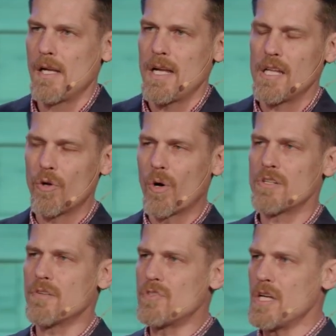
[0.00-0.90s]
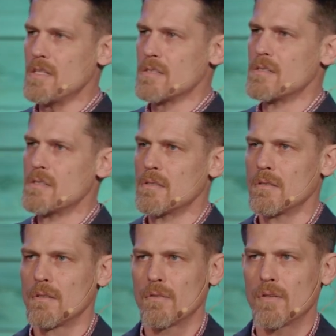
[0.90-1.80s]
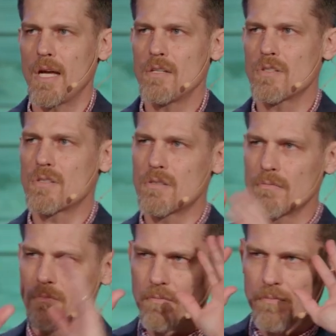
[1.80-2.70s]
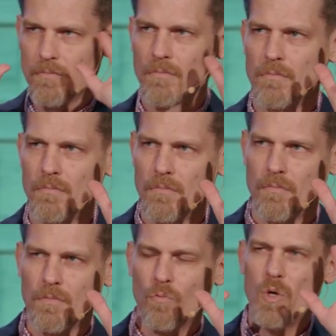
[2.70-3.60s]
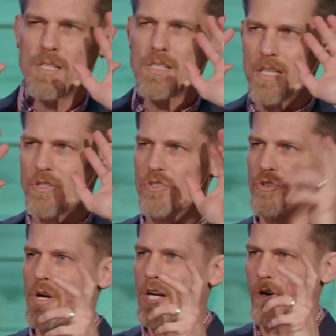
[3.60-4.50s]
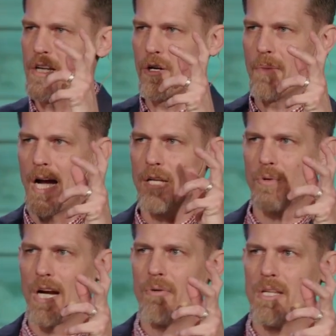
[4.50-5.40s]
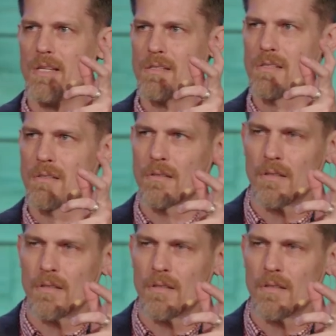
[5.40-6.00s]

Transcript: in the words of Jesus. Okay, just what does this trigger in your mind when I read this?